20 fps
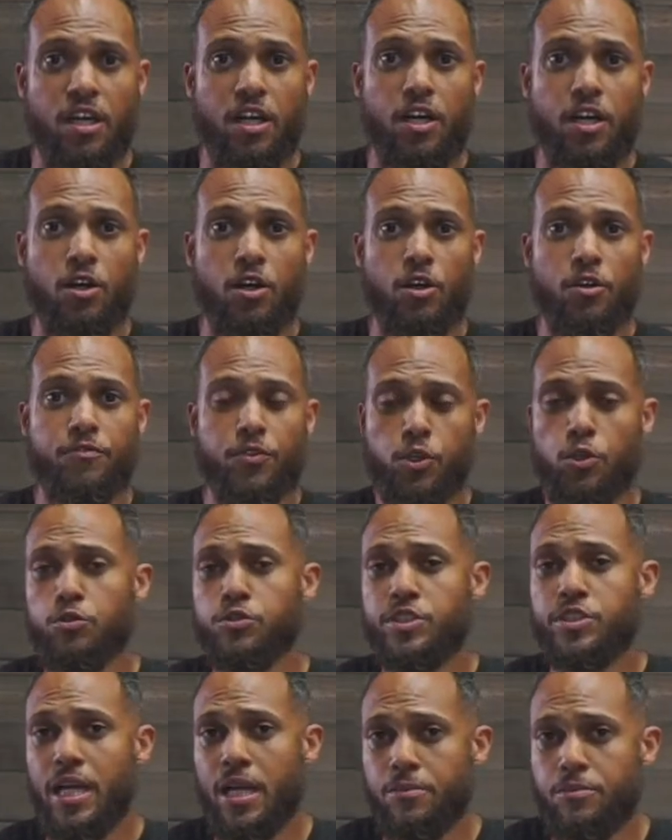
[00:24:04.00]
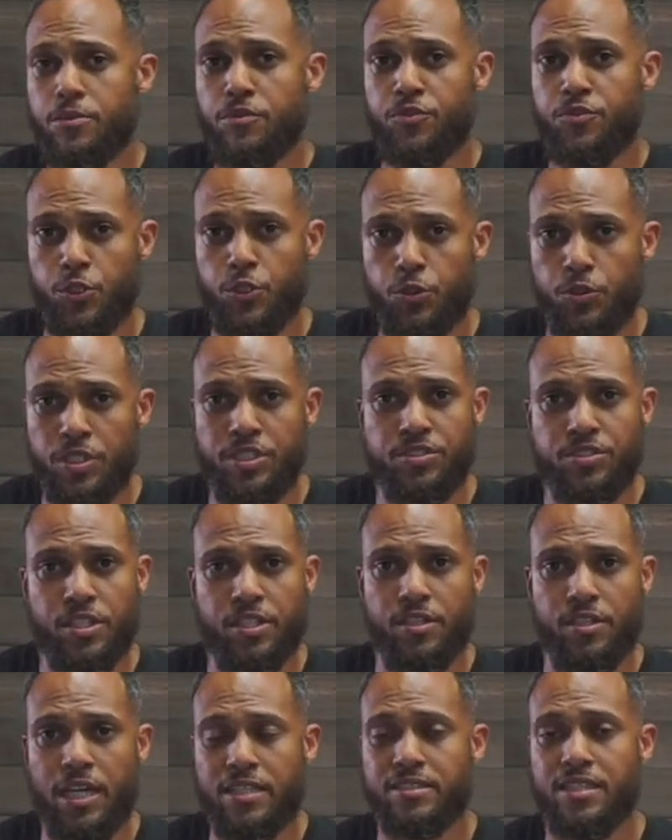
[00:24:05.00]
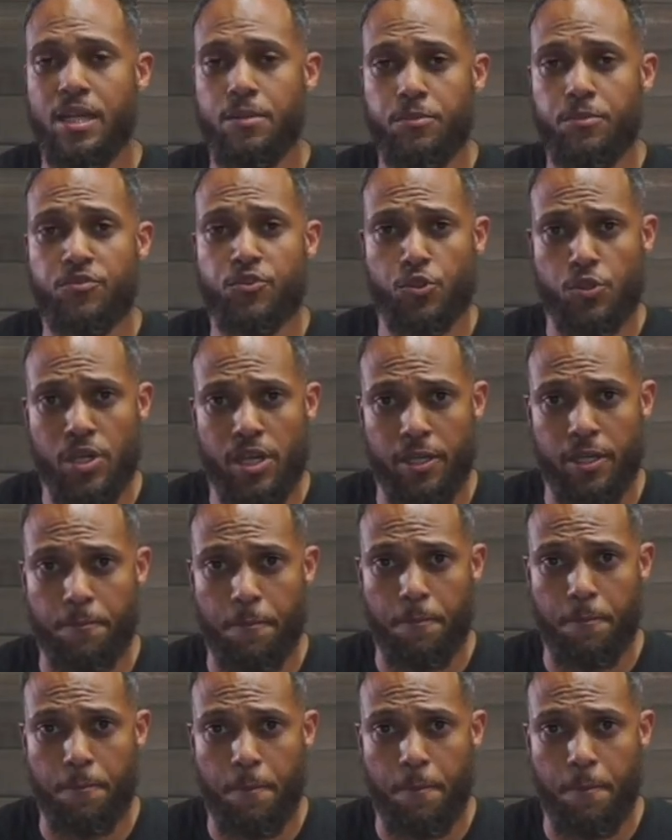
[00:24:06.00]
of those types of shootings and that type of crime.